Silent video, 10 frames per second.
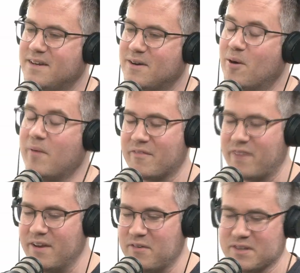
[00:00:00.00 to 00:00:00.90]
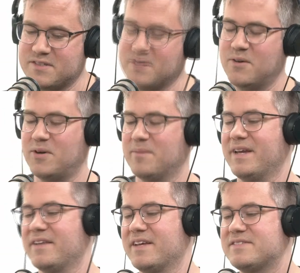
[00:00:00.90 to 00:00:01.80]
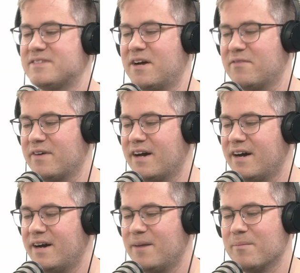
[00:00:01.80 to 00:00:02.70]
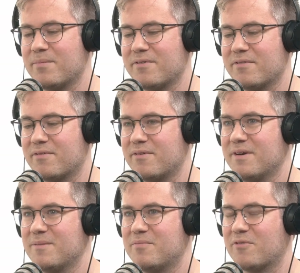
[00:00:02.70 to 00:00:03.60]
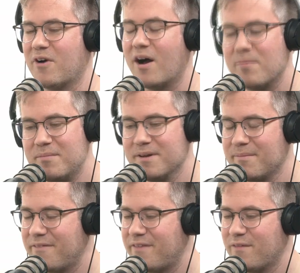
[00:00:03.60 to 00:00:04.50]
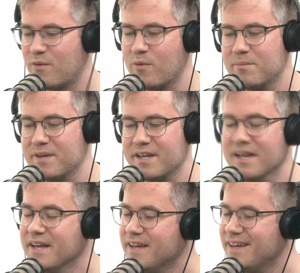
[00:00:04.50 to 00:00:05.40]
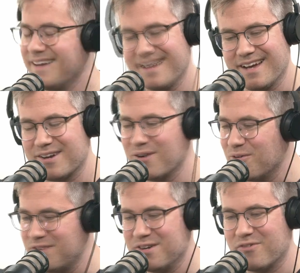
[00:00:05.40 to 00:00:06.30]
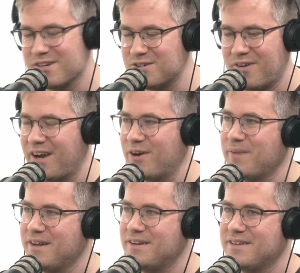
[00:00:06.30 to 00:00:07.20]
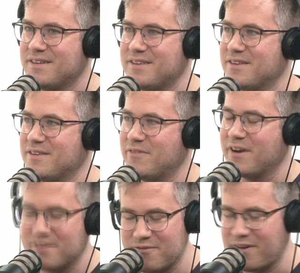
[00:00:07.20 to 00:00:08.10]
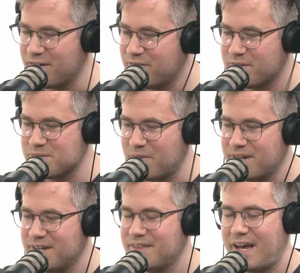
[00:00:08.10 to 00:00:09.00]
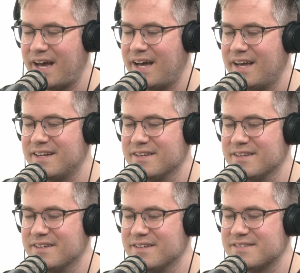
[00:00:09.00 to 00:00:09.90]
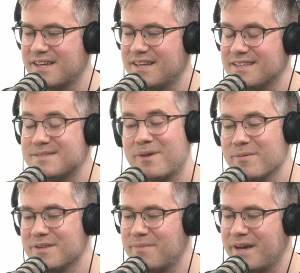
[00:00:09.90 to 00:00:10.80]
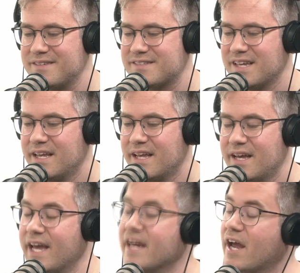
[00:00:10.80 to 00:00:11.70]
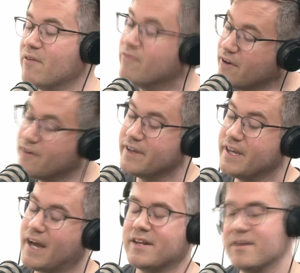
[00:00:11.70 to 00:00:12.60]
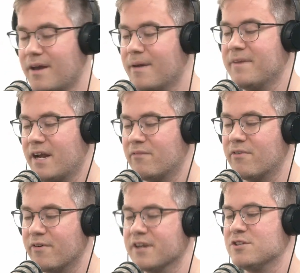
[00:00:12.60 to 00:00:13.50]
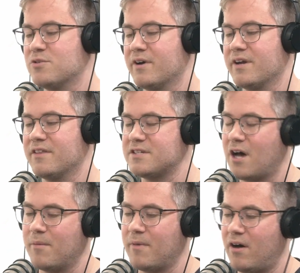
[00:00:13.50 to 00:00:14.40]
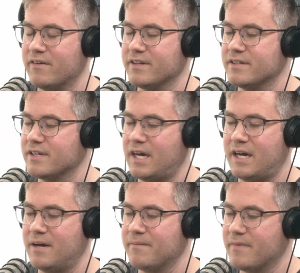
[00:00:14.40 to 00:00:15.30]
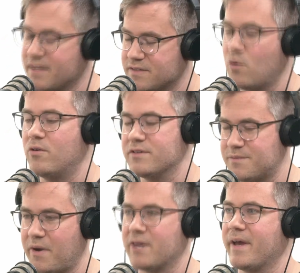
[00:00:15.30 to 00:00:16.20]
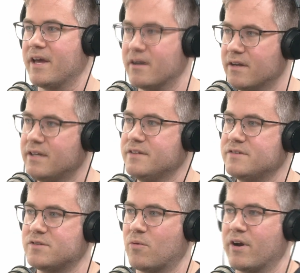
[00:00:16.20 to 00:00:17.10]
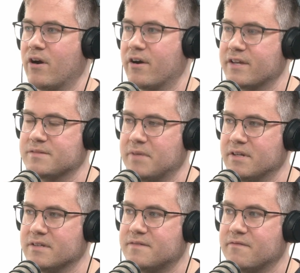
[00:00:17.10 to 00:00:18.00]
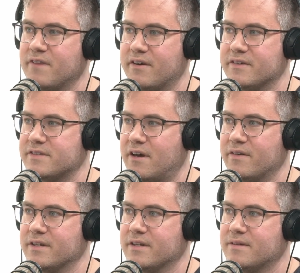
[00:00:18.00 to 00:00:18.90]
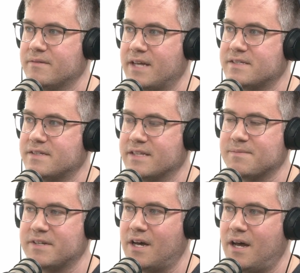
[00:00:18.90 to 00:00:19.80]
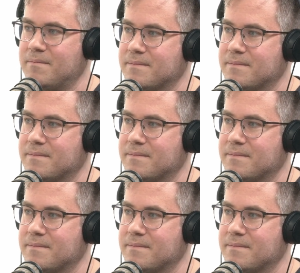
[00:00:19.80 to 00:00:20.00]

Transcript: Oh, my favorites. Oh, man, that's tough. Um, that's a tough one. Probably my favorite would be, got to go the original Iron Man. Okay. The very, the very first one. That is, uh, that's probably the best. And I really, I, did, I mean, I really enjoy the Tom Holland, um, his whole Spider Man story arc has been very solid. That's okay. that's my top.